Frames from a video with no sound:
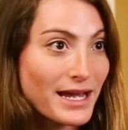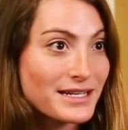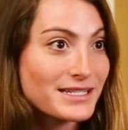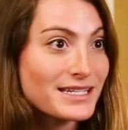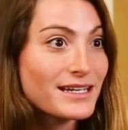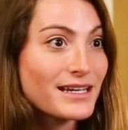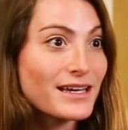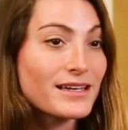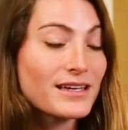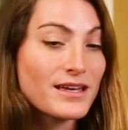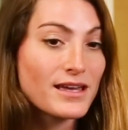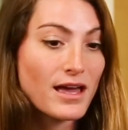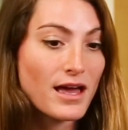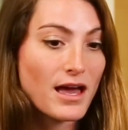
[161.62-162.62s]
idea,
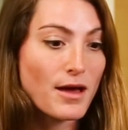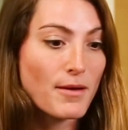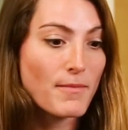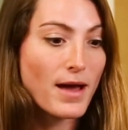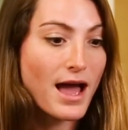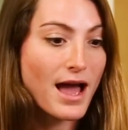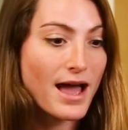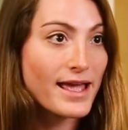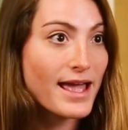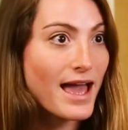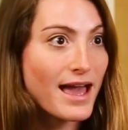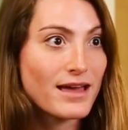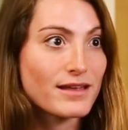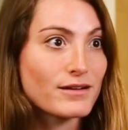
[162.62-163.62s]
Um, I
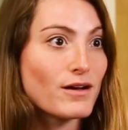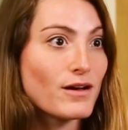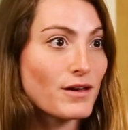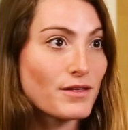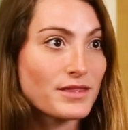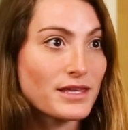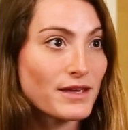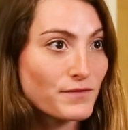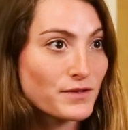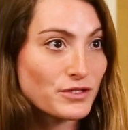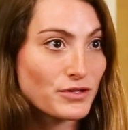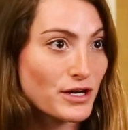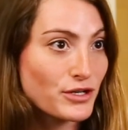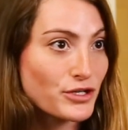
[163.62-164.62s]
had all the
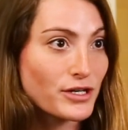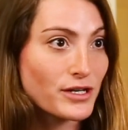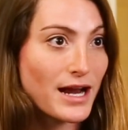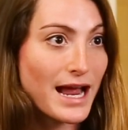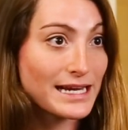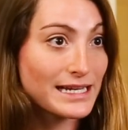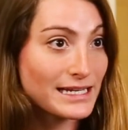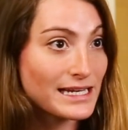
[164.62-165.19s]
infrastructure I